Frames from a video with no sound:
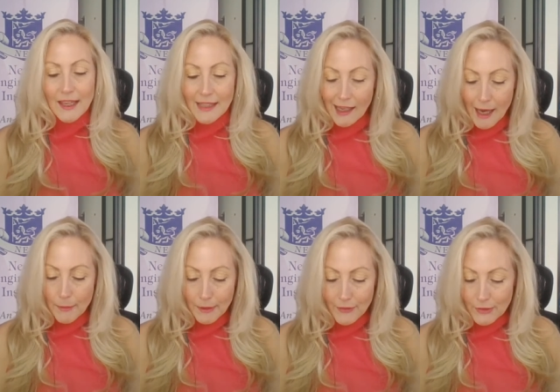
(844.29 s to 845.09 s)
Now, a
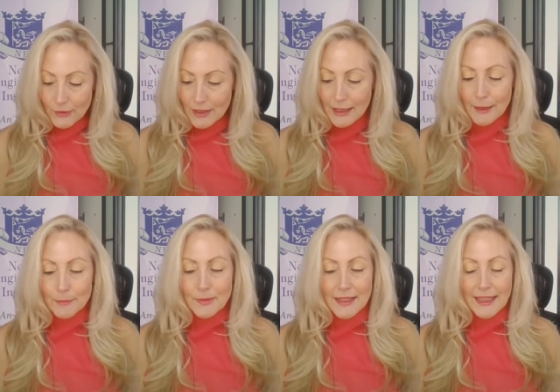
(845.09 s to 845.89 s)
couple of other
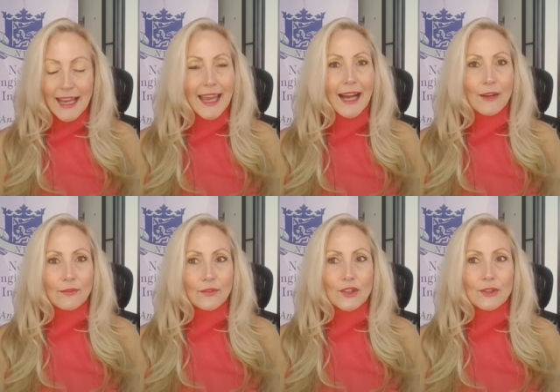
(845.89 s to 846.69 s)
tips that I
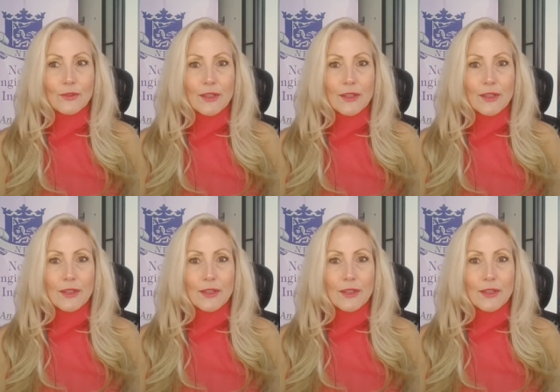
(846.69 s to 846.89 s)
have for you